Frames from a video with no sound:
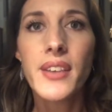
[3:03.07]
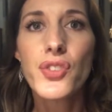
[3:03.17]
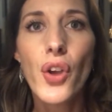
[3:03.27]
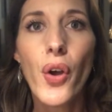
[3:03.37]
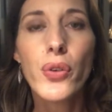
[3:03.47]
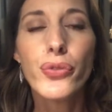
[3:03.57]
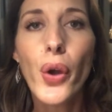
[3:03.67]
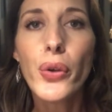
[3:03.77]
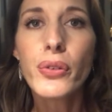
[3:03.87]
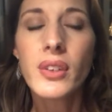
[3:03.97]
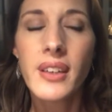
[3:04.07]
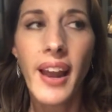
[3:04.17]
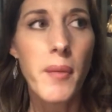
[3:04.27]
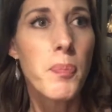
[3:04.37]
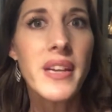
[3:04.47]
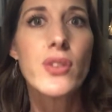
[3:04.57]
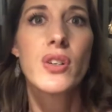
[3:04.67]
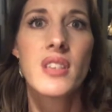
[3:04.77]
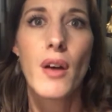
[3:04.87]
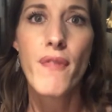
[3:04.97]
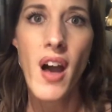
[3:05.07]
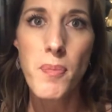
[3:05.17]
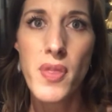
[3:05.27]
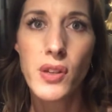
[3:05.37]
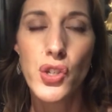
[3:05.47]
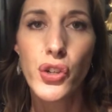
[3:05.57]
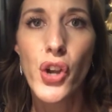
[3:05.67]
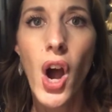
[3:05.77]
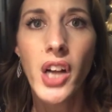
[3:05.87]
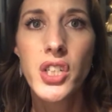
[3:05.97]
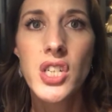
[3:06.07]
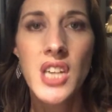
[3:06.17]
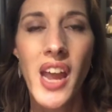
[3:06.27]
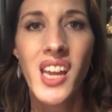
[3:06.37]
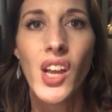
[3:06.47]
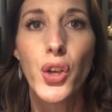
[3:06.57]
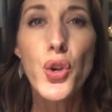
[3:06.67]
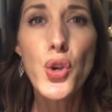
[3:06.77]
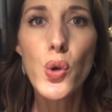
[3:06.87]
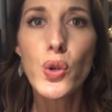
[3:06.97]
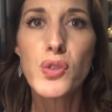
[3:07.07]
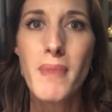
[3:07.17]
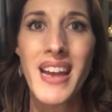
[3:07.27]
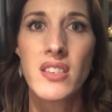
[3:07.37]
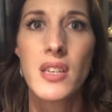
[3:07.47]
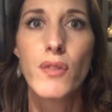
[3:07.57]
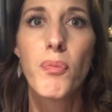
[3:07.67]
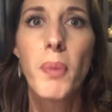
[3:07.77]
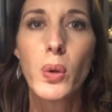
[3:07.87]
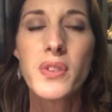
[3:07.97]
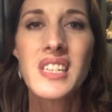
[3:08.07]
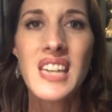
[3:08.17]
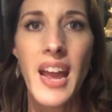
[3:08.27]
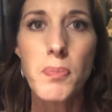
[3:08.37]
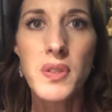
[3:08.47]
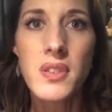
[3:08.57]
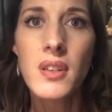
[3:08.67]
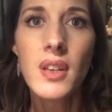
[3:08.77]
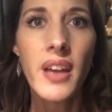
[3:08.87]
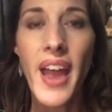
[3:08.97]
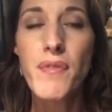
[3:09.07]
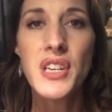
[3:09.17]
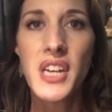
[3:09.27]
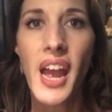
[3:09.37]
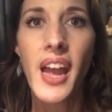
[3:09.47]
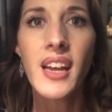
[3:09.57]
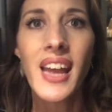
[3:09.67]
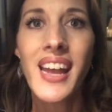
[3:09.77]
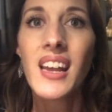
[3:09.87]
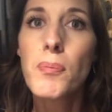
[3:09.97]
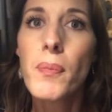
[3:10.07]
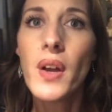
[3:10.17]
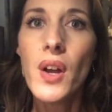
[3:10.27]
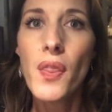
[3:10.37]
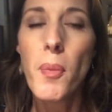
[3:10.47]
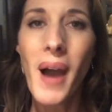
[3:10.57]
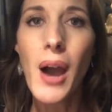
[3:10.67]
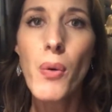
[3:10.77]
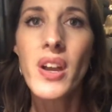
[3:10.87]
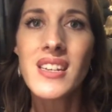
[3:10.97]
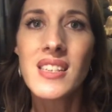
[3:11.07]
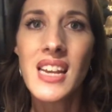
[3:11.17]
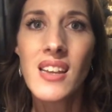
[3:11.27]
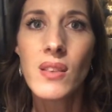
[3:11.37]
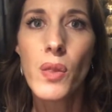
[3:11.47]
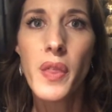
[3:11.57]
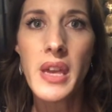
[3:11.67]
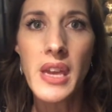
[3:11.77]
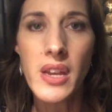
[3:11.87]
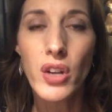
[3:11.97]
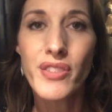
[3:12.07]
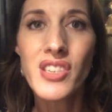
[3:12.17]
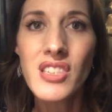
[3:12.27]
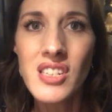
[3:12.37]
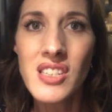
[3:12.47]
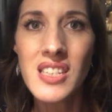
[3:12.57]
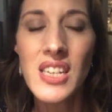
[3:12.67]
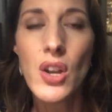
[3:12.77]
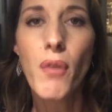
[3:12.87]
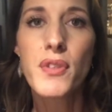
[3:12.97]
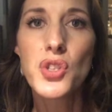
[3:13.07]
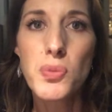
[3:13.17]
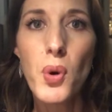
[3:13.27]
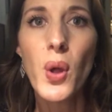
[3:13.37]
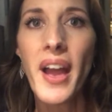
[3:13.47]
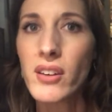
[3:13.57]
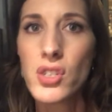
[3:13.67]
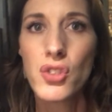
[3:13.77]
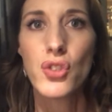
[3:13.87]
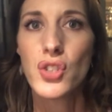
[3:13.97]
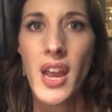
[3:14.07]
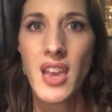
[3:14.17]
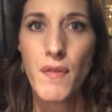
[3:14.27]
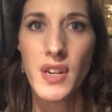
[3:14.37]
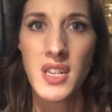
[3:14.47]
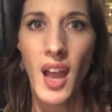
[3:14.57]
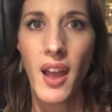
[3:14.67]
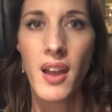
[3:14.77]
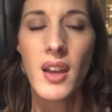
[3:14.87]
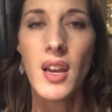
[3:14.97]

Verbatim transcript: So don't like beat yourself up that you're not taking huge, massive, bold steps every day. It can, the power is in the consistency of the small actions you take every day.